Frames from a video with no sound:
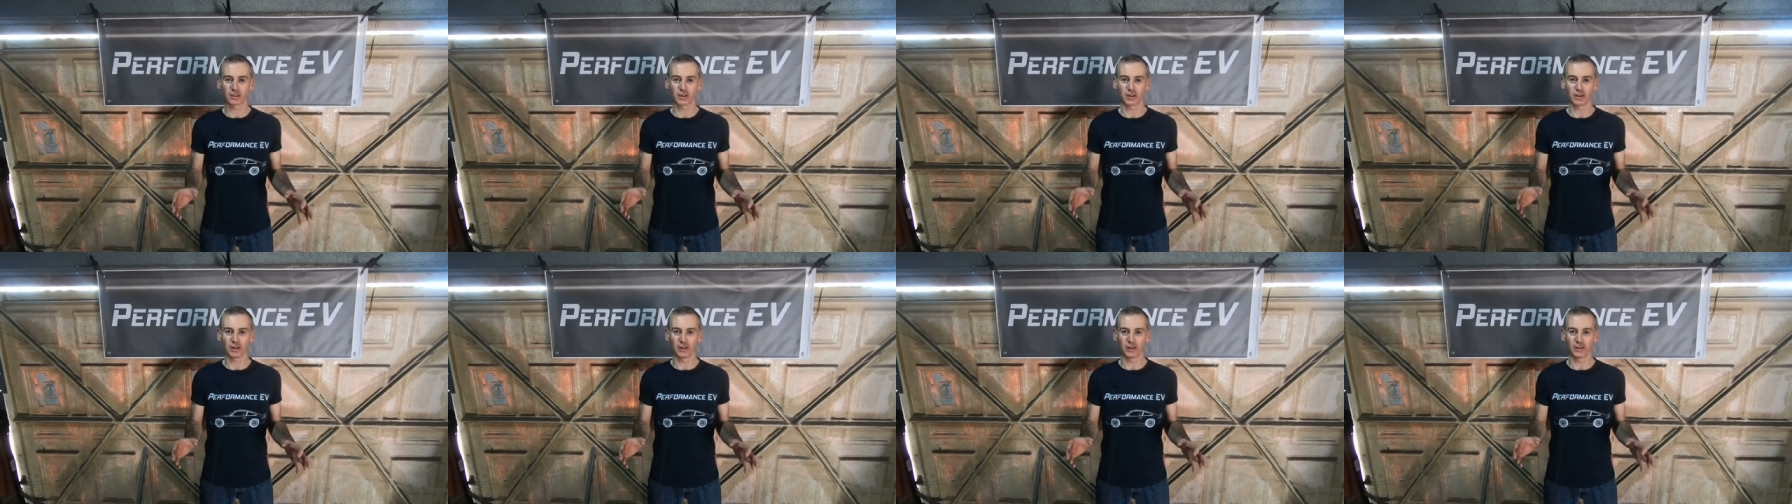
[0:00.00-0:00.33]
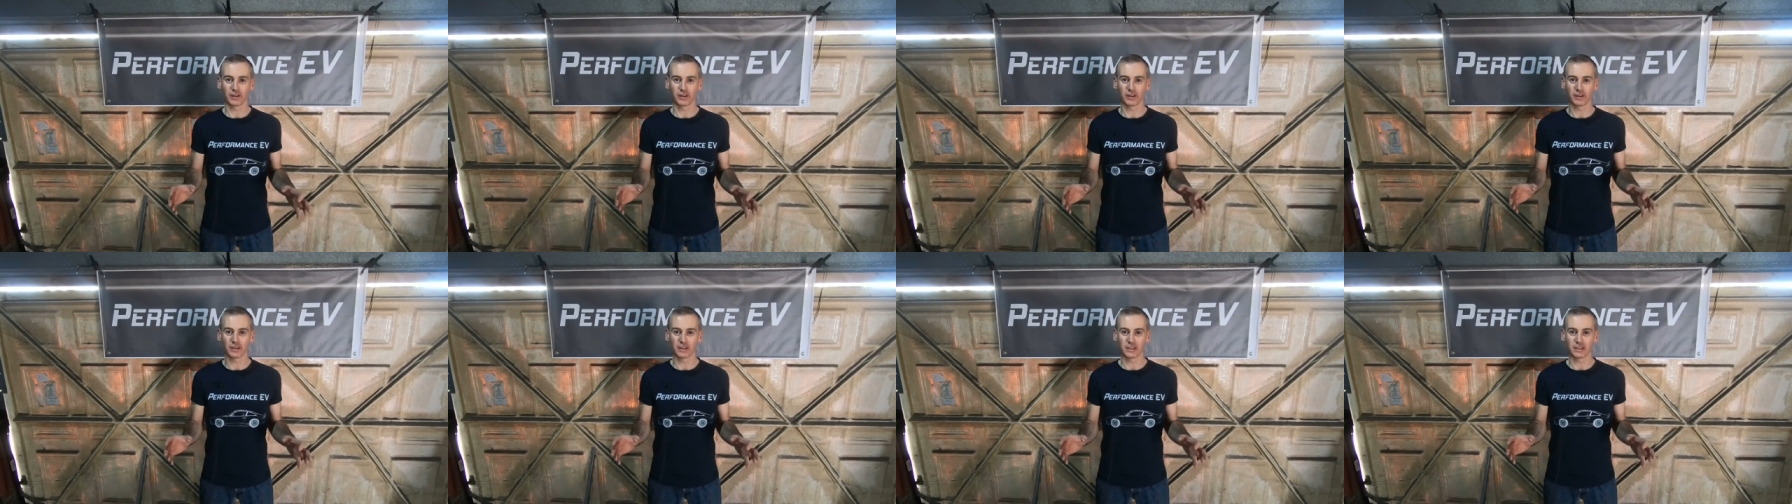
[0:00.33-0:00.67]

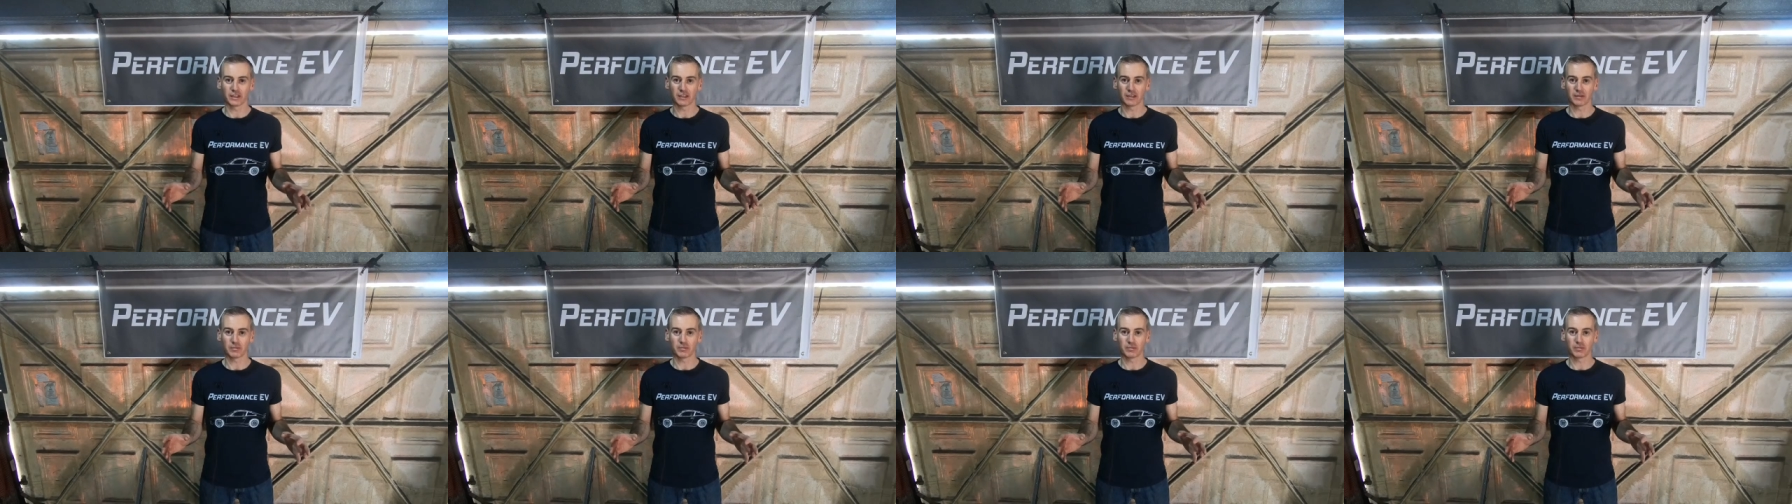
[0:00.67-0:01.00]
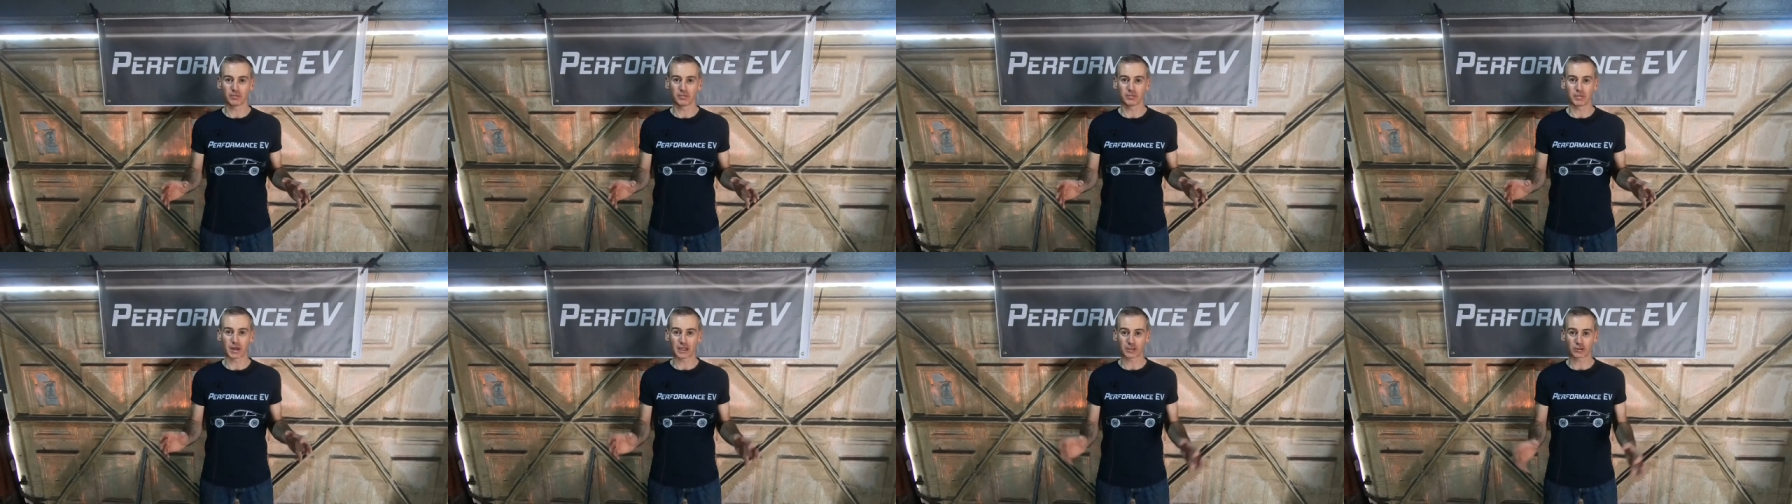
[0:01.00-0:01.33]
on the
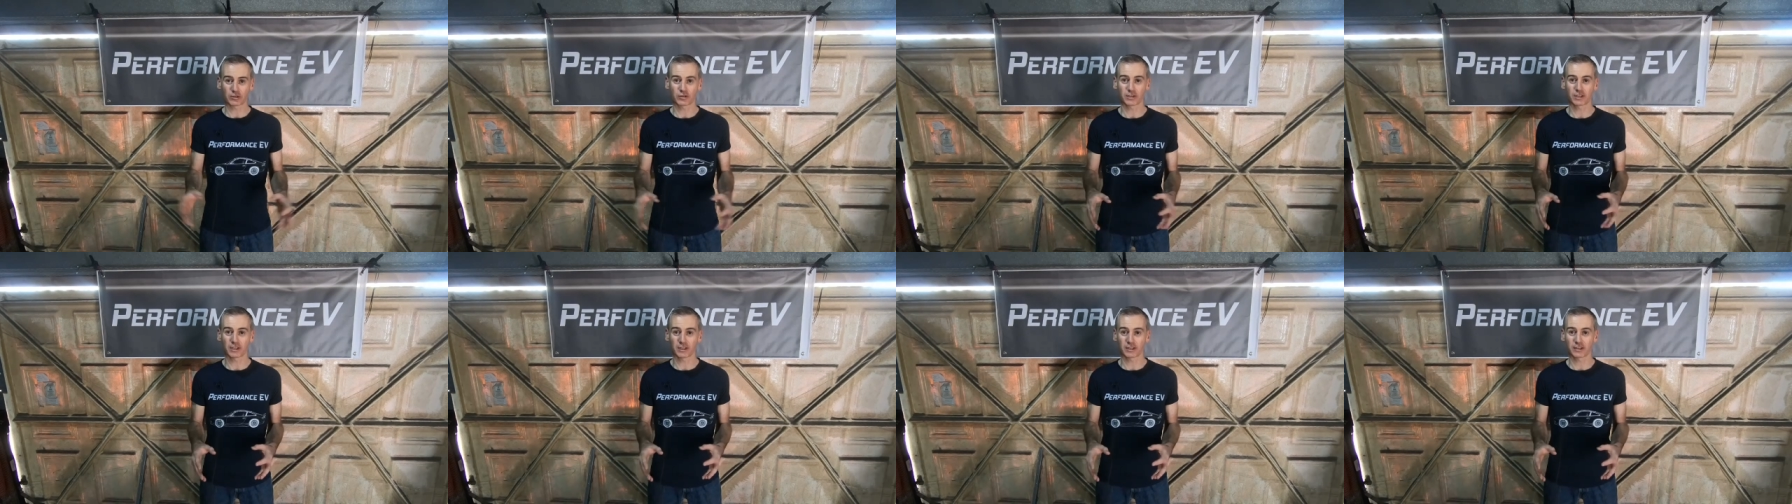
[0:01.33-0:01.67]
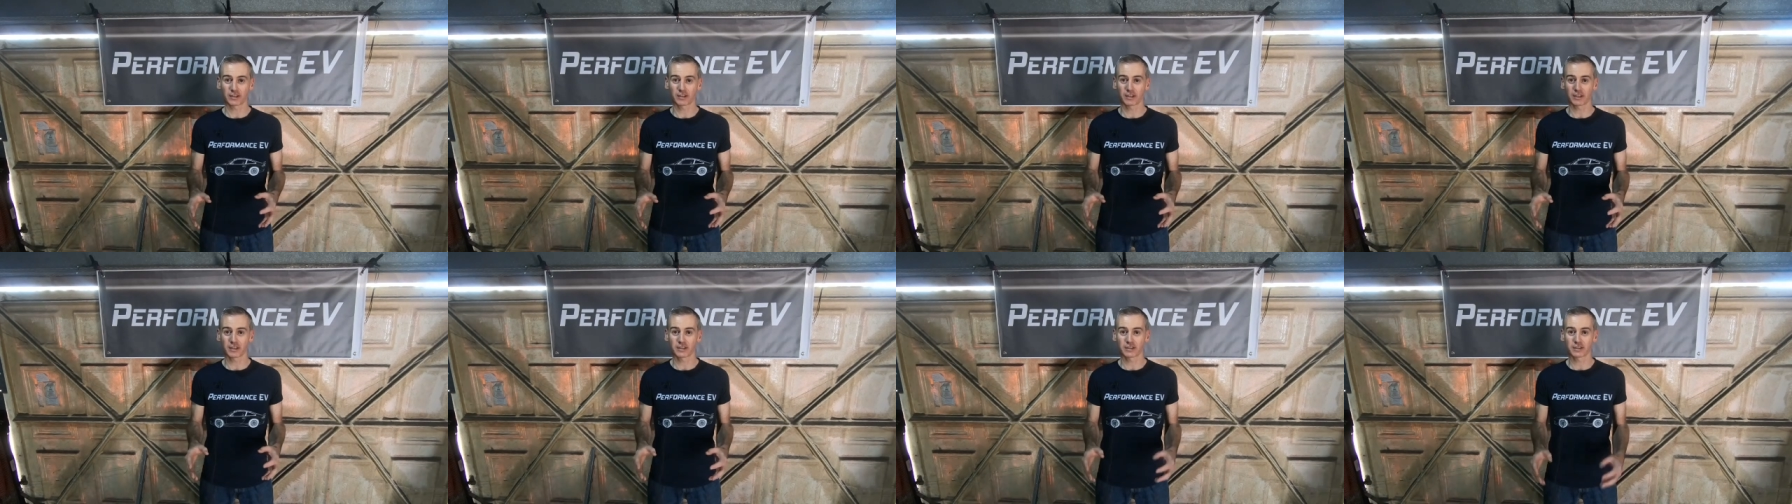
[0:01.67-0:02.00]
battery side
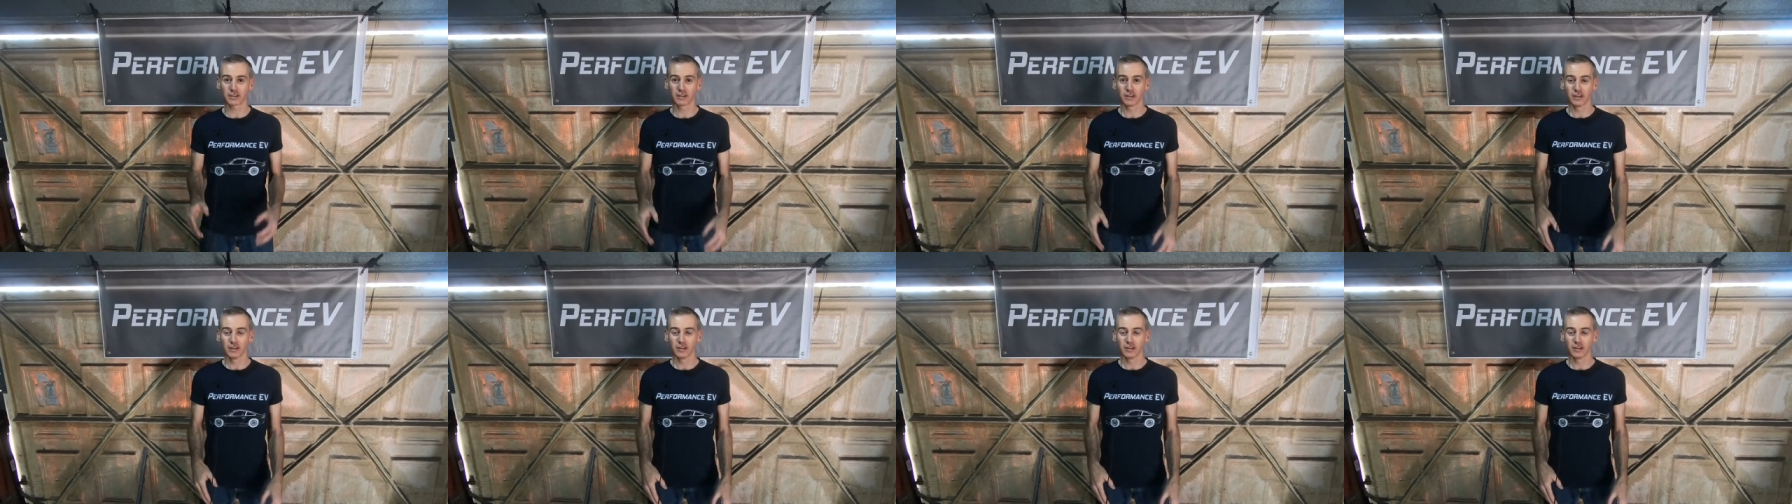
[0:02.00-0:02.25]
of things.